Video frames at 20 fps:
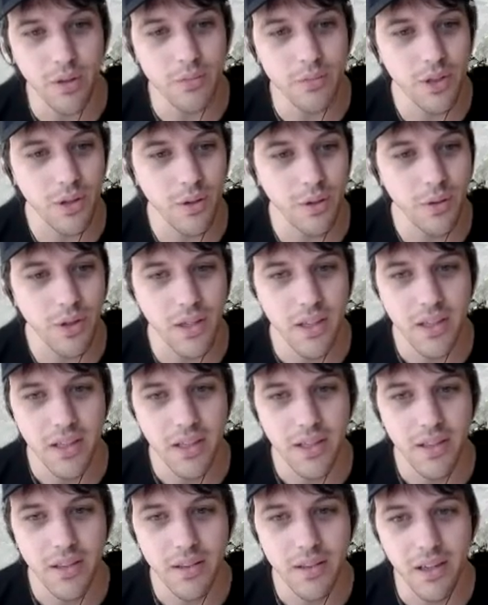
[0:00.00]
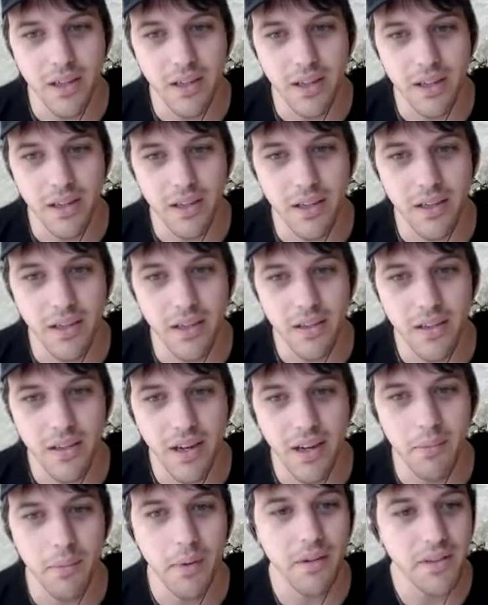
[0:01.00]
So
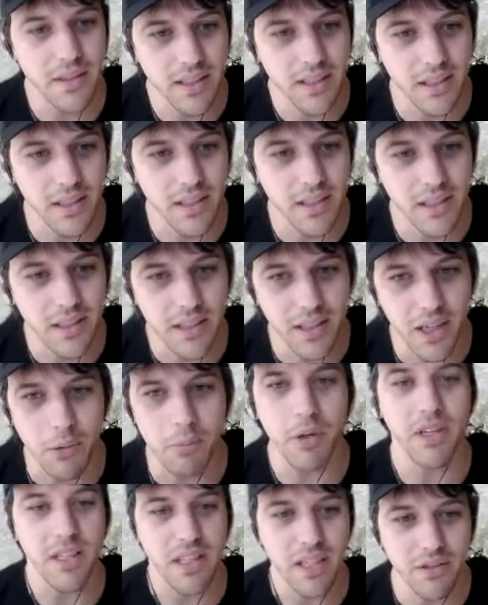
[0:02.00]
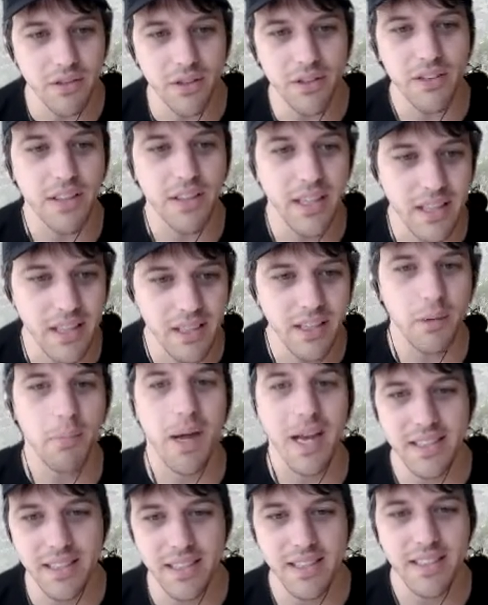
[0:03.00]
I'm obviously a believer in the
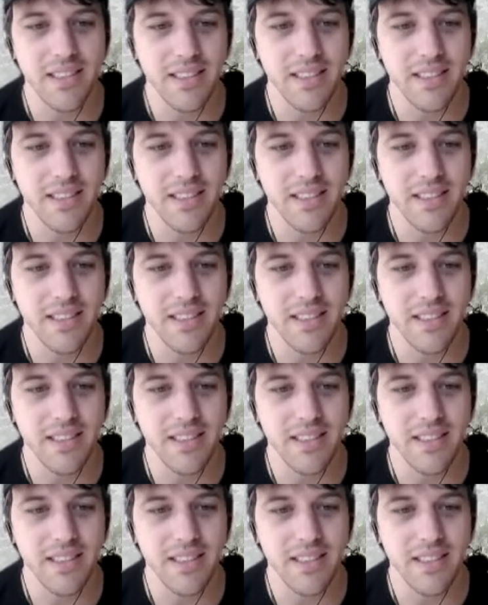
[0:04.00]
capacities